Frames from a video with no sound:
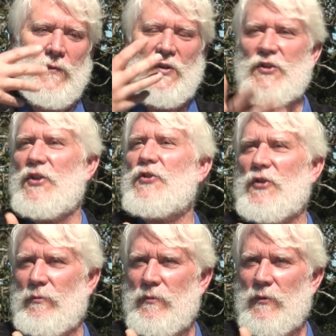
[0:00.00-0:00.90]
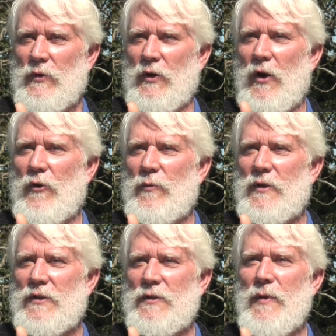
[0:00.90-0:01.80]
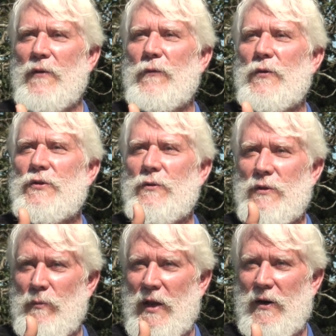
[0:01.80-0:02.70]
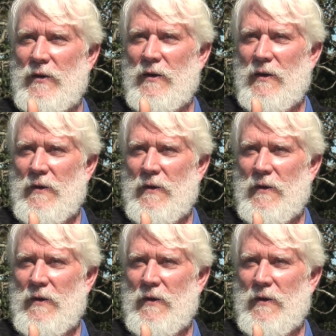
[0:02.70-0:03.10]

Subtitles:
system or other because the metaphors suit them better.